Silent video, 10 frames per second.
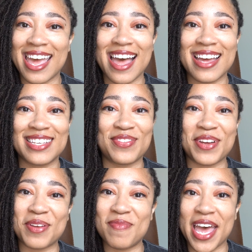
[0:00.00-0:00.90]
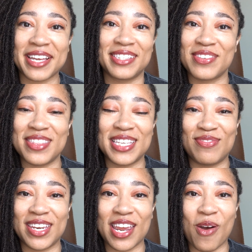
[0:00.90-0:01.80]
Hey guys, welcome back. So in this
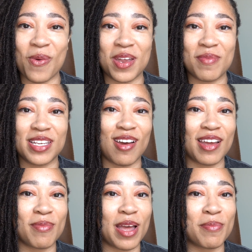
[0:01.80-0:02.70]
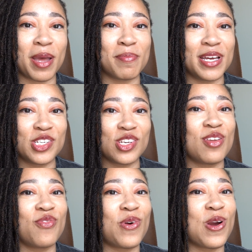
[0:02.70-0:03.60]
video, I'm going to be talking about my
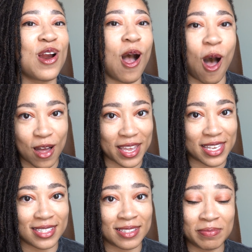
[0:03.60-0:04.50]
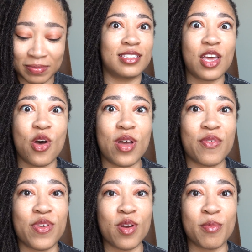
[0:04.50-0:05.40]
budget for August. So
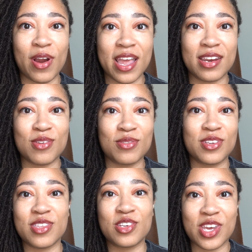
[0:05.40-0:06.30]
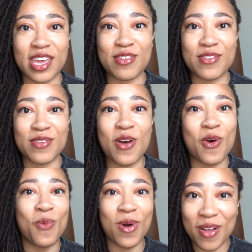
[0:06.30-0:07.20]
if you're brand new to the channel,
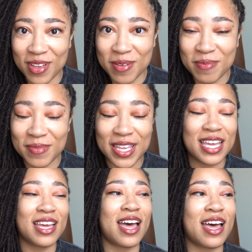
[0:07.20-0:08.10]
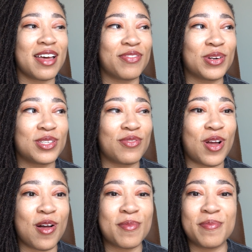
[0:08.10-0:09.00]
welcome, first of
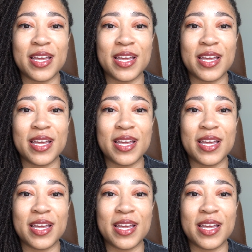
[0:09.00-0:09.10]
all.